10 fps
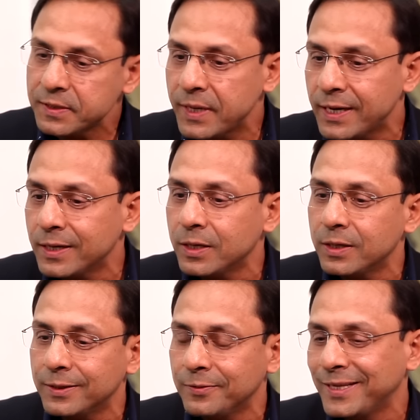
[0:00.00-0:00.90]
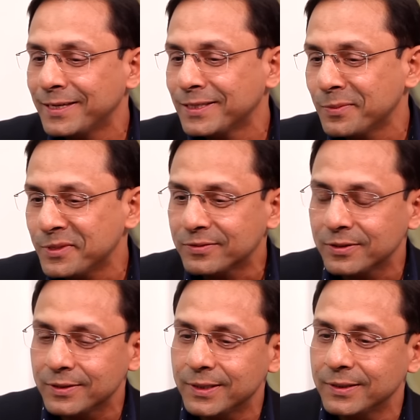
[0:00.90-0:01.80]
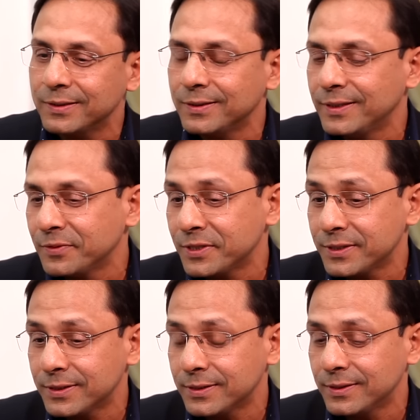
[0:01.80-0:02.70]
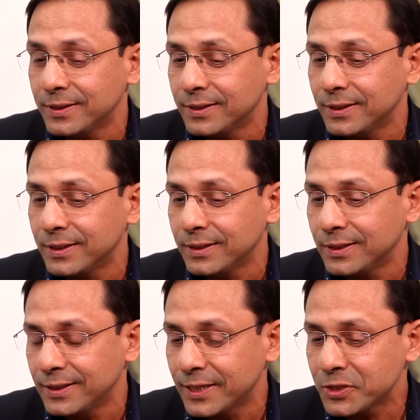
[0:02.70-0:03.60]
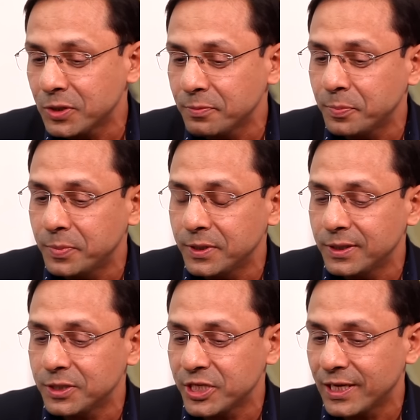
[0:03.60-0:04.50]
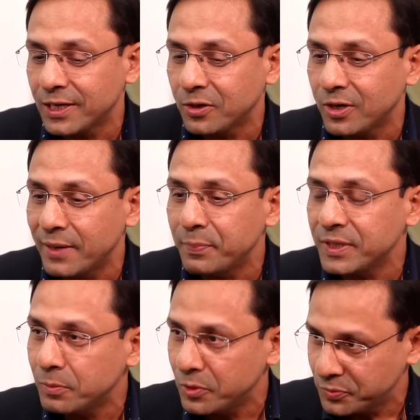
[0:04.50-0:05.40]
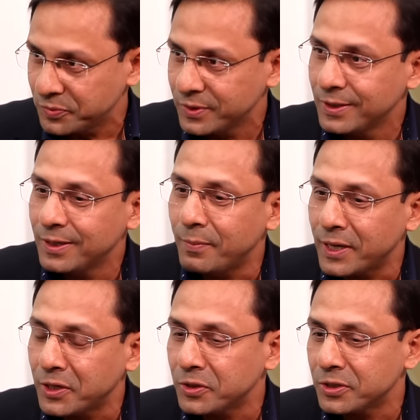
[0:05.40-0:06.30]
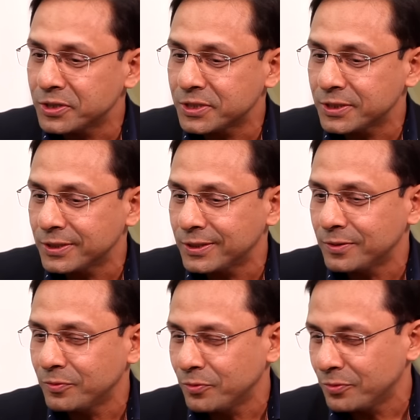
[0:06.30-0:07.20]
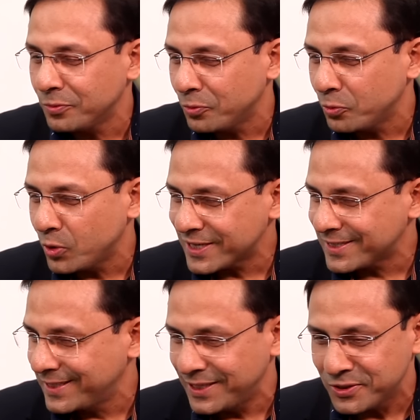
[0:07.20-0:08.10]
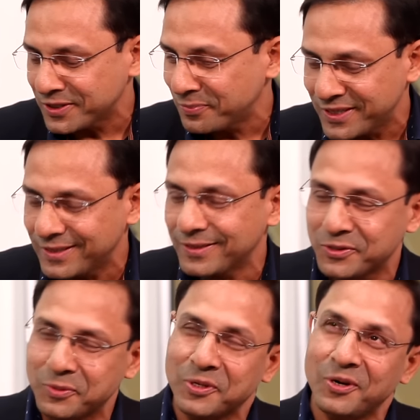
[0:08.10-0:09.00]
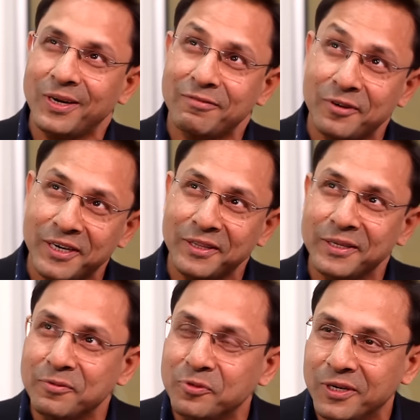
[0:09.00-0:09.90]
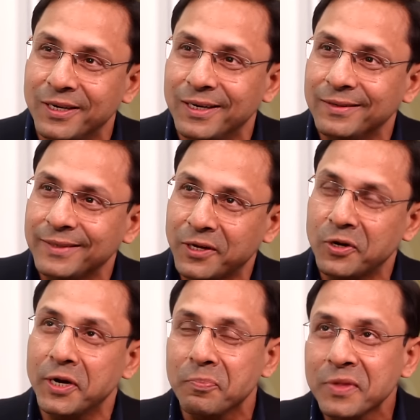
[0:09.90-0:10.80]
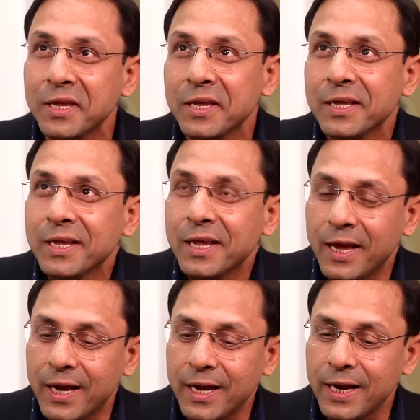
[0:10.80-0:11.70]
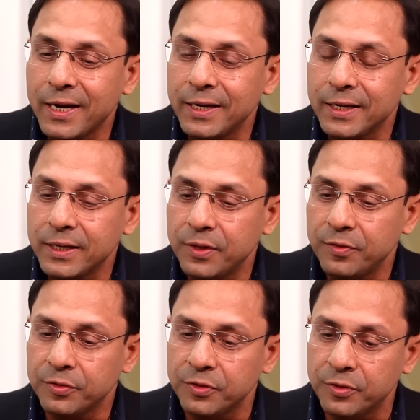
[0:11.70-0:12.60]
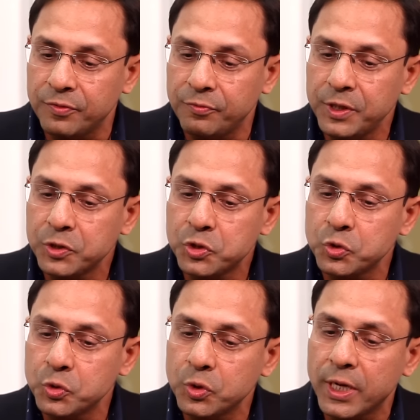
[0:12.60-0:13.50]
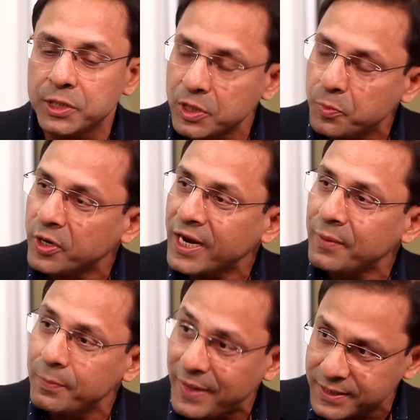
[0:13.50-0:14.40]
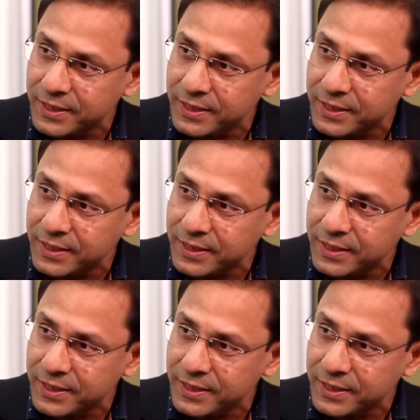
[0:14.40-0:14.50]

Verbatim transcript: system had a that time it's uh, there was a, a, a desktop uh, shell called MPW. Right. Macintosh uh, worksheet or something. This used to be called. I'm forgetting the full acronym. And uh, so we used to actually program in